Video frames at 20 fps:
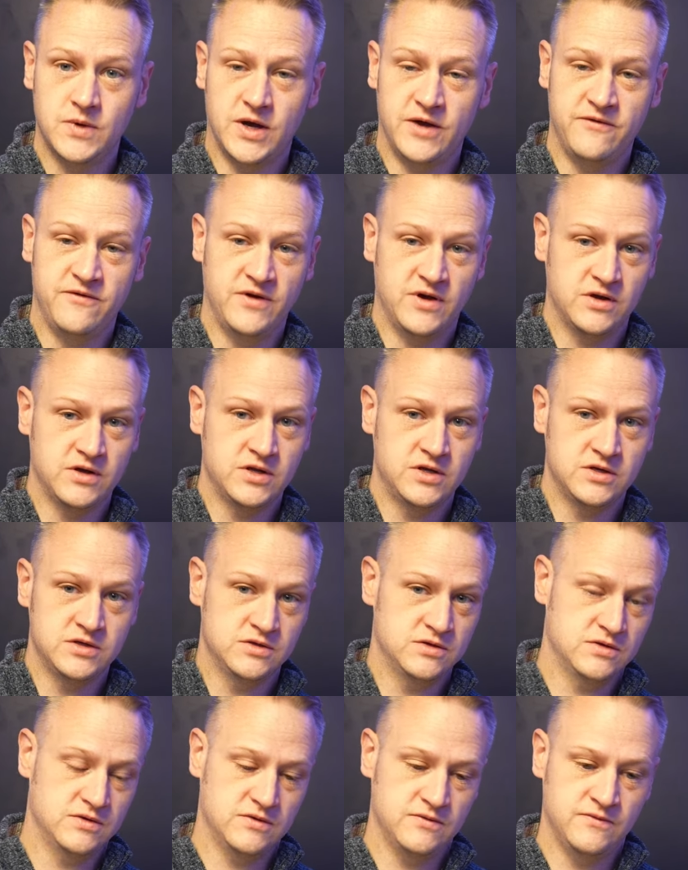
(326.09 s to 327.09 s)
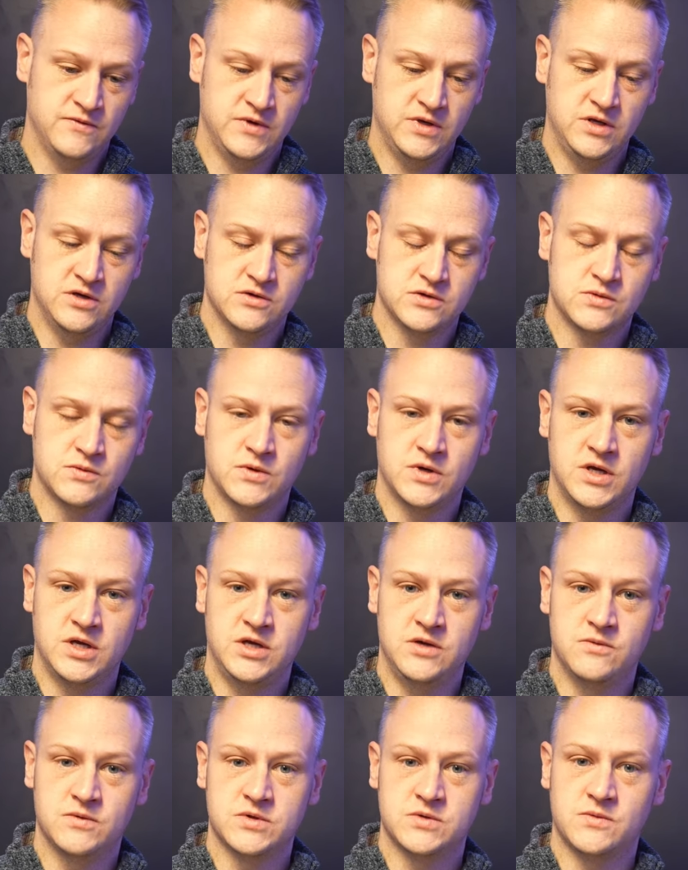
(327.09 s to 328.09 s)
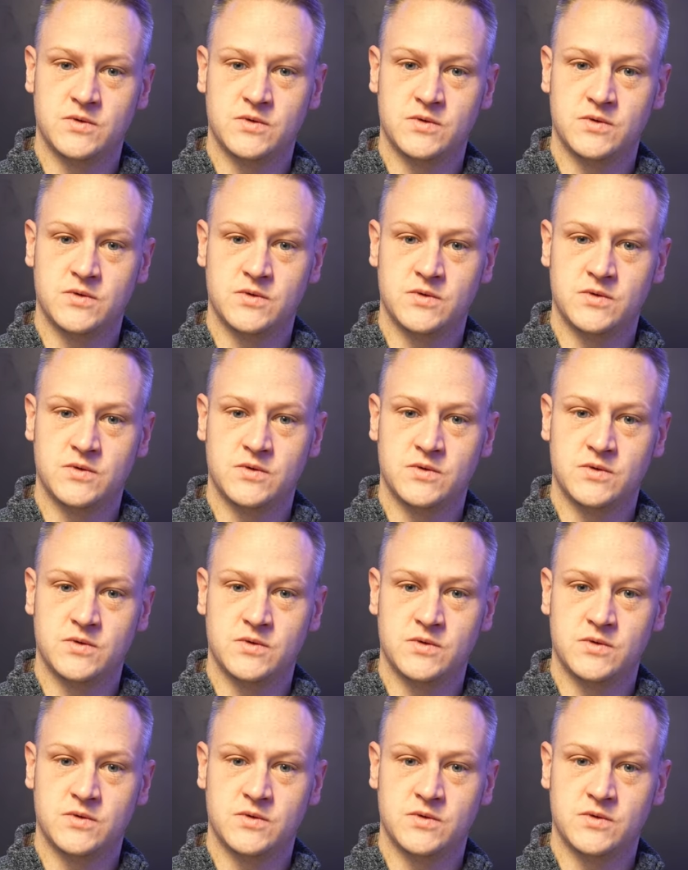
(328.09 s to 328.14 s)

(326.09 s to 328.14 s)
I found his videos where he was